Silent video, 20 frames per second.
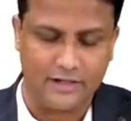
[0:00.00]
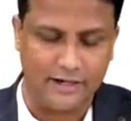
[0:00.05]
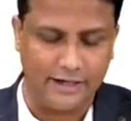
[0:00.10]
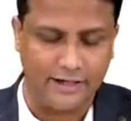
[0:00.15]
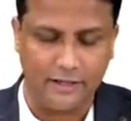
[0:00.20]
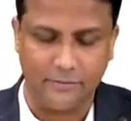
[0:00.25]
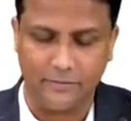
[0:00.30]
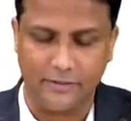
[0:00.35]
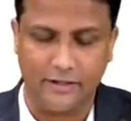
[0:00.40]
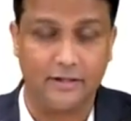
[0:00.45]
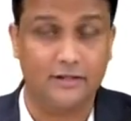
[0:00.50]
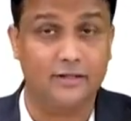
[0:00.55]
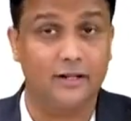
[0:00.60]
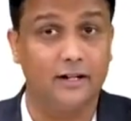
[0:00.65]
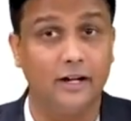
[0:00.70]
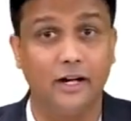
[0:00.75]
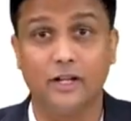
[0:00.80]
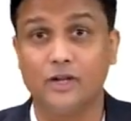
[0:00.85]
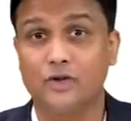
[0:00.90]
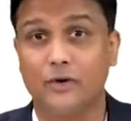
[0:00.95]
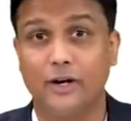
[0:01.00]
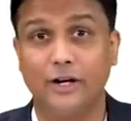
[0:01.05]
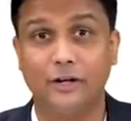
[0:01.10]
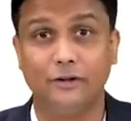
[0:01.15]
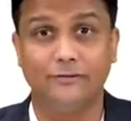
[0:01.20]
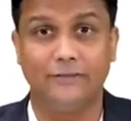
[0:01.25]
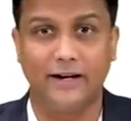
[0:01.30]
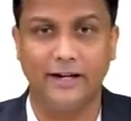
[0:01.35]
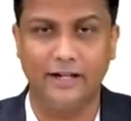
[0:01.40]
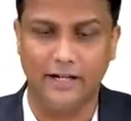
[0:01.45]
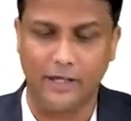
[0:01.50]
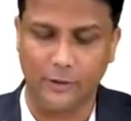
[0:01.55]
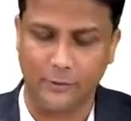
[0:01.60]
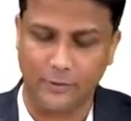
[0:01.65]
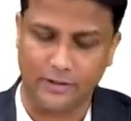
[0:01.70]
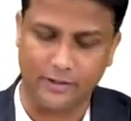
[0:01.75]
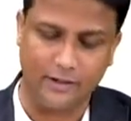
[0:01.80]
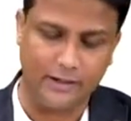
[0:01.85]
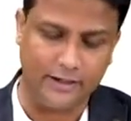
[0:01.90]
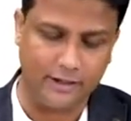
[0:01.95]
9 pairs, let us try to find out
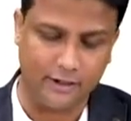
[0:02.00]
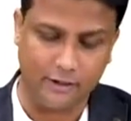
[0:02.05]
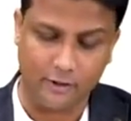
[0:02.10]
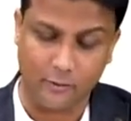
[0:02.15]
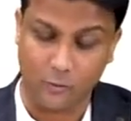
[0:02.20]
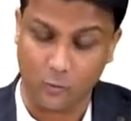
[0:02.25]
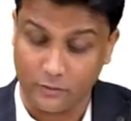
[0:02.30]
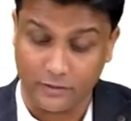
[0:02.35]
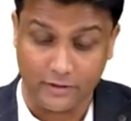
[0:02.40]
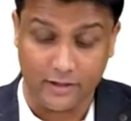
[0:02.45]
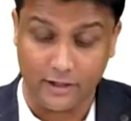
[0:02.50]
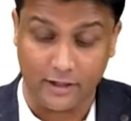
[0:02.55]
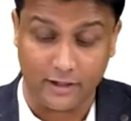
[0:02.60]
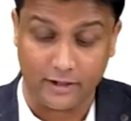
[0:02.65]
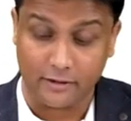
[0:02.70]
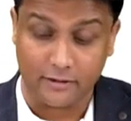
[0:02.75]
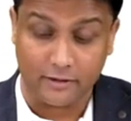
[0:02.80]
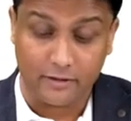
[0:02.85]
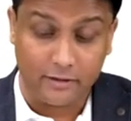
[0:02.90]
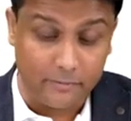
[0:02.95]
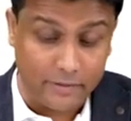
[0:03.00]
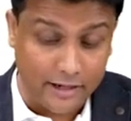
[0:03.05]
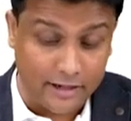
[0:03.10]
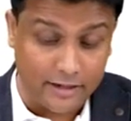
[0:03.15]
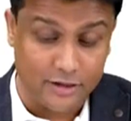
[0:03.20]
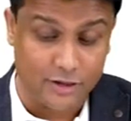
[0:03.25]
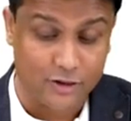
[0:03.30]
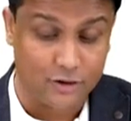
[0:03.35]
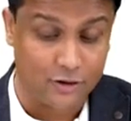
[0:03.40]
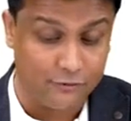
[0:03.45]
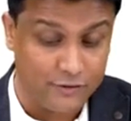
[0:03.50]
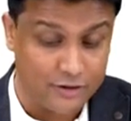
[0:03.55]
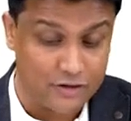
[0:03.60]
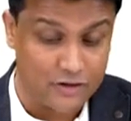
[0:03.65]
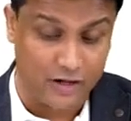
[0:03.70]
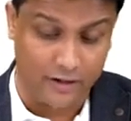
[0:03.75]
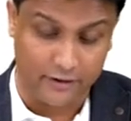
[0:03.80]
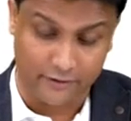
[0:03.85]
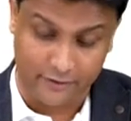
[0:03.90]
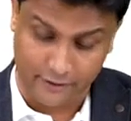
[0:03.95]
like they are the branches of which
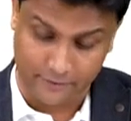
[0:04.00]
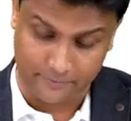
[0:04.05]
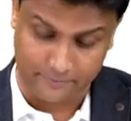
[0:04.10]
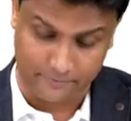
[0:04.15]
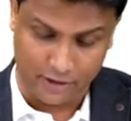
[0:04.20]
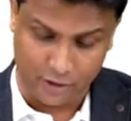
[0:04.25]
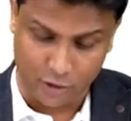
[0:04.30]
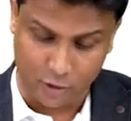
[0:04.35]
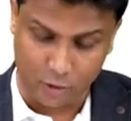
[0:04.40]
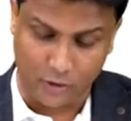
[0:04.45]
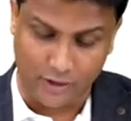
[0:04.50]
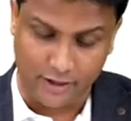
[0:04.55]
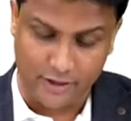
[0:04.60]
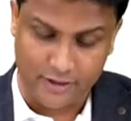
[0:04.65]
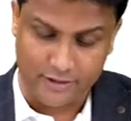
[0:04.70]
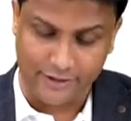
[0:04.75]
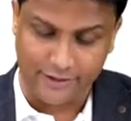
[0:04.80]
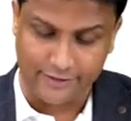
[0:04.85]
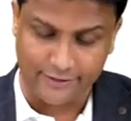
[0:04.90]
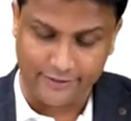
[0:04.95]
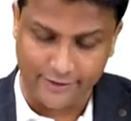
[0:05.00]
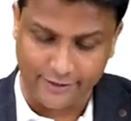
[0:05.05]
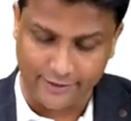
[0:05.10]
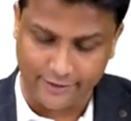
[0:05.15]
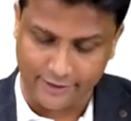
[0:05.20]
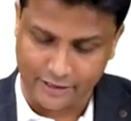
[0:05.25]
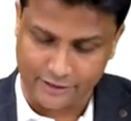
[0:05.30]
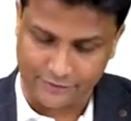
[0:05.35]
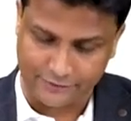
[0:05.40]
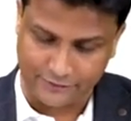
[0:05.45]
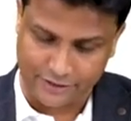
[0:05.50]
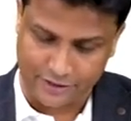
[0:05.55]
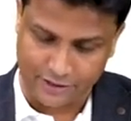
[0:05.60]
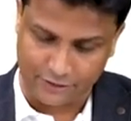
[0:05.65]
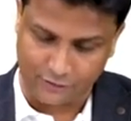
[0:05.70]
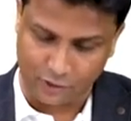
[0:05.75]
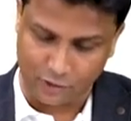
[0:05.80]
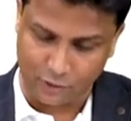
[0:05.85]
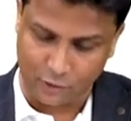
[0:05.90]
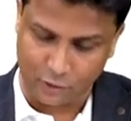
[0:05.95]
artery. To understand that, let's first
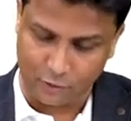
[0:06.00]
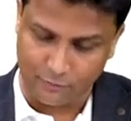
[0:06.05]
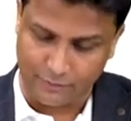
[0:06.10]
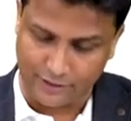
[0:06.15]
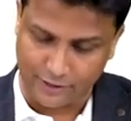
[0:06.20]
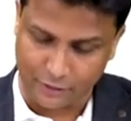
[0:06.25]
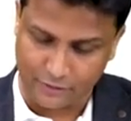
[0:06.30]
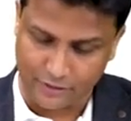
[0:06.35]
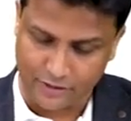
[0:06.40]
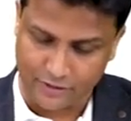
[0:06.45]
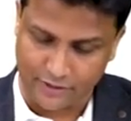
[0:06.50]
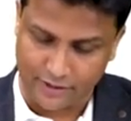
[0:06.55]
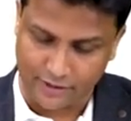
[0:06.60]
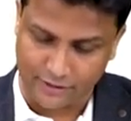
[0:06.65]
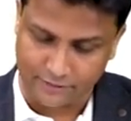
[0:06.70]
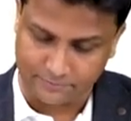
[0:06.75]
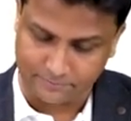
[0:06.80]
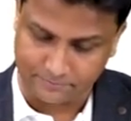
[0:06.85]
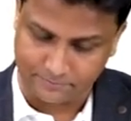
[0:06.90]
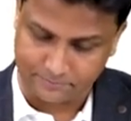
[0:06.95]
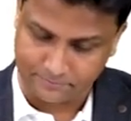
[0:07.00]
of all go back to this diagram.